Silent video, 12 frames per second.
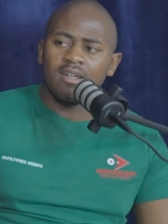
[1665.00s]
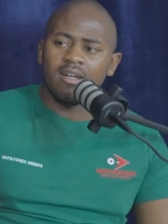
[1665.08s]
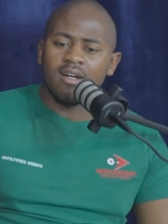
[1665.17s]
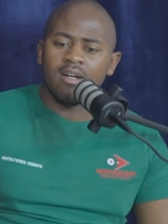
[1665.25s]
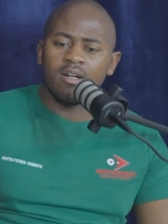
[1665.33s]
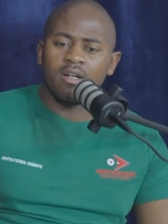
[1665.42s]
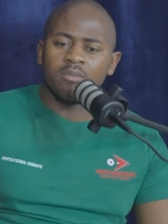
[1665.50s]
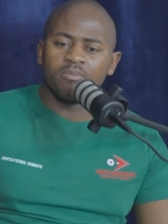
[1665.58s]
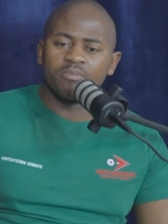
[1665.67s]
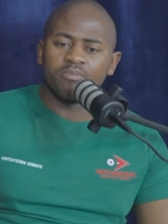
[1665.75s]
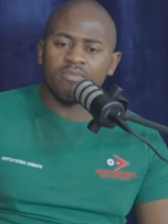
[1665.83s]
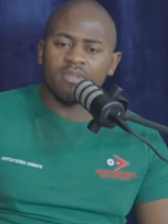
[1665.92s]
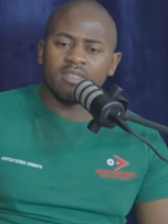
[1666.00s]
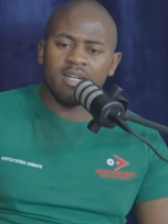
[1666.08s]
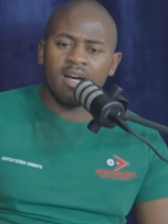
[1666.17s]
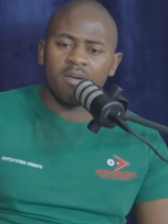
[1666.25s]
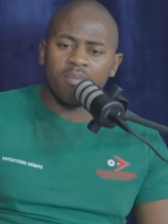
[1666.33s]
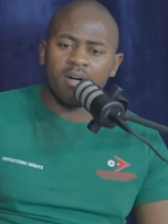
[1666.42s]
um
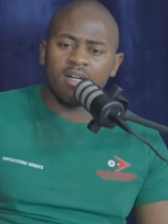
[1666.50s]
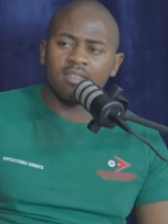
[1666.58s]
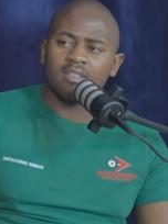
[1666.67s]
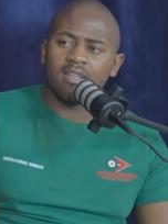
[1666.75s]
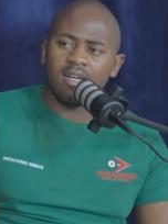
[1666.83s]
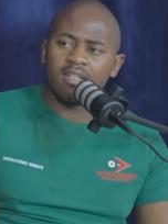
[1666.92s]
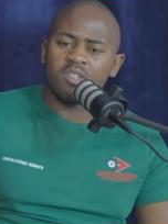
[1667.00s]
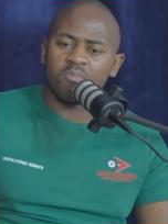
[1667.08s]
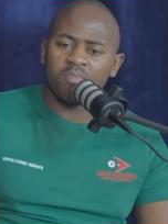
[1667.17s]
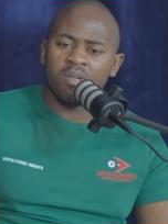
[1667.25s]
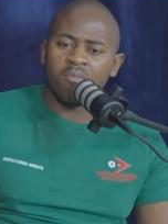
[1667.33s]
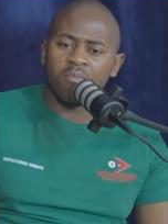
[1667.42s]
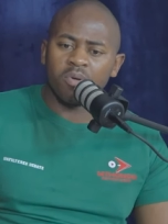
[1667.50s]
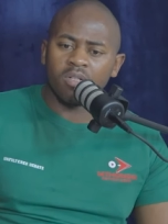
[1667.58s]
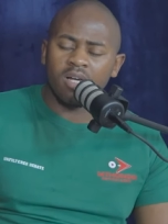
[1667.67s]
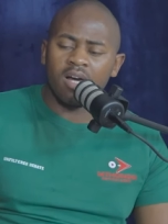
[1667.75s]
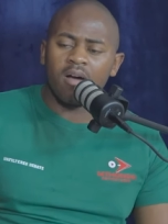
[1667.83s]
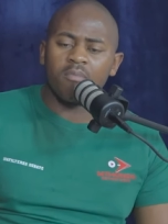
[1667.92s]
dark past that is being brought
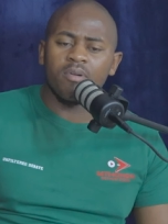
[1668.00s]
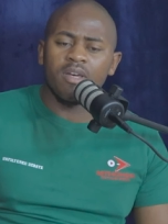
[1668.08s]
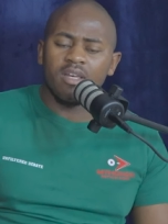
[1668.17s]
up